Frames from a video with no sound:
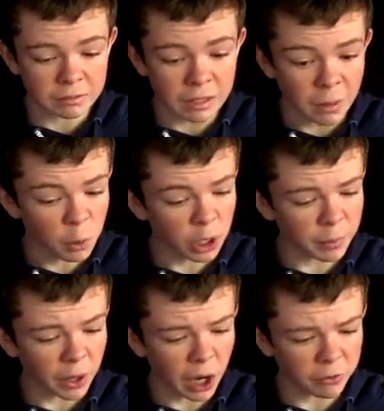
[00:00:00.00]
I'm only
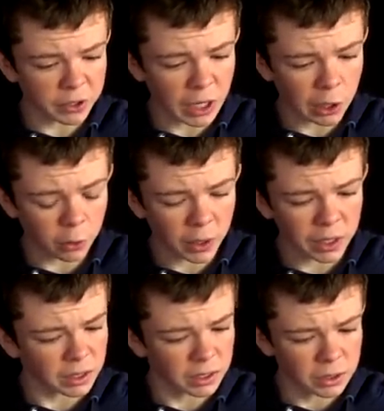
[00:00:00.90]
about half an hour
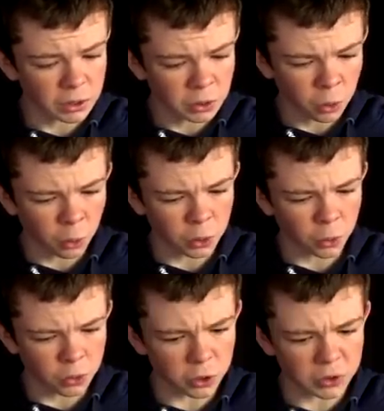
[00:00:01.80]
away,
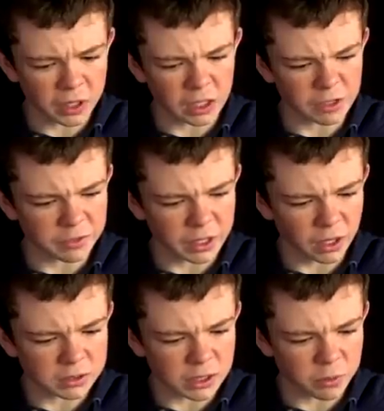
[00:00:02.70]
although you think I live in the
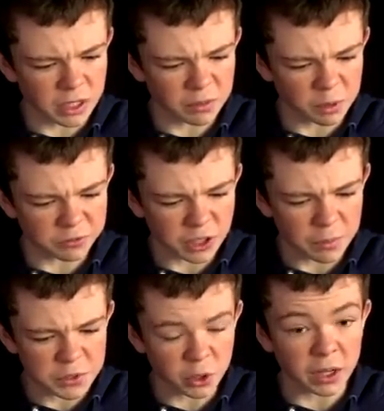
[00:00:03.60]
Arctic with a number of
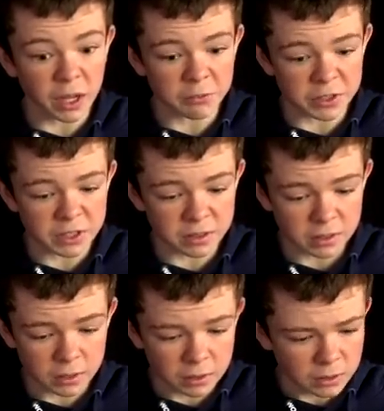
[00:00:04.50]
times John and I visit.
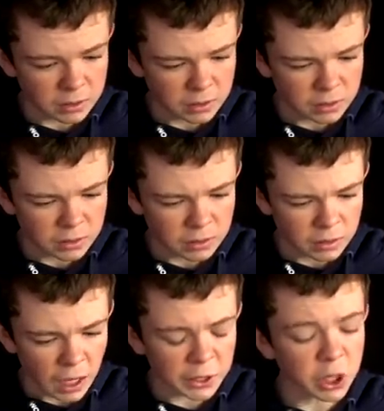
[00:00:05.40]

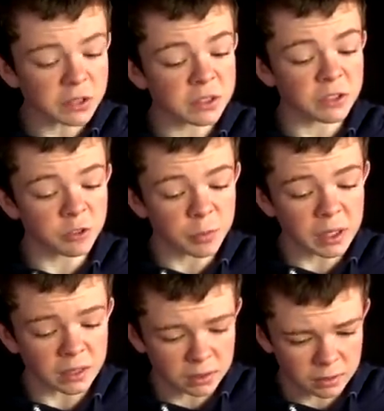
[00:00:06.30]
And your cousins live with
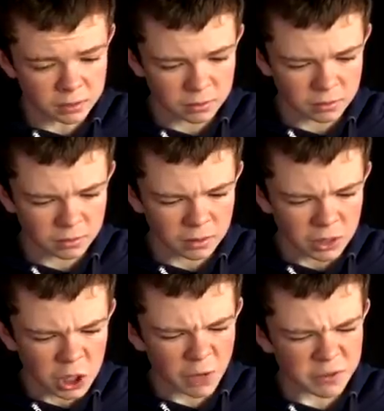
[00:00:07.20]
me.
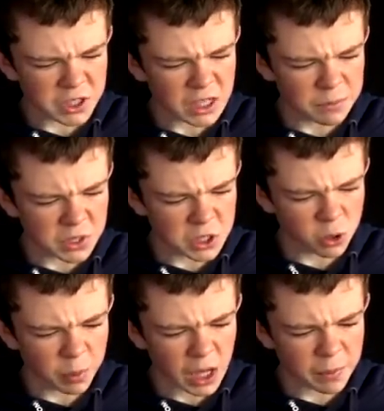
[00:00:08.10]
You haven't seen them since you were
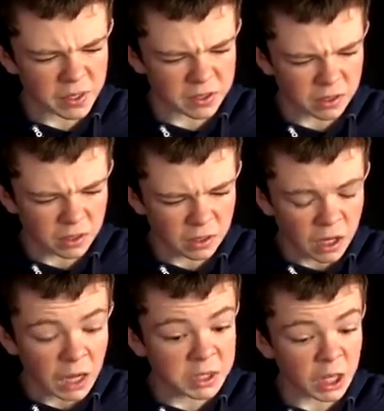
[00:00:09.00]
babies.
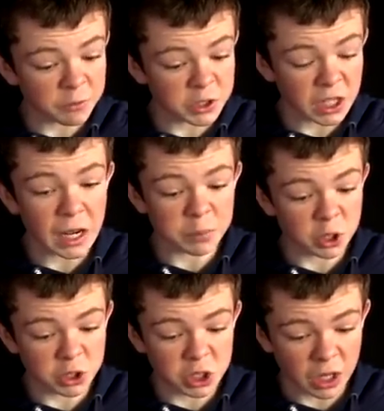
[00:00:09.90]
A travesty, an
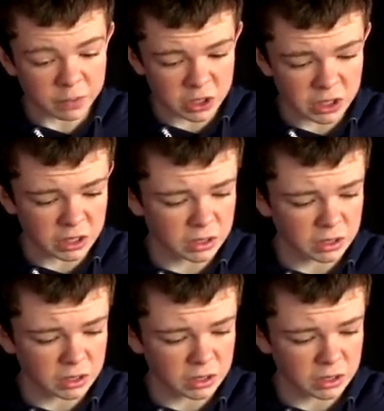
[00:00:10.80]
absolute travesty.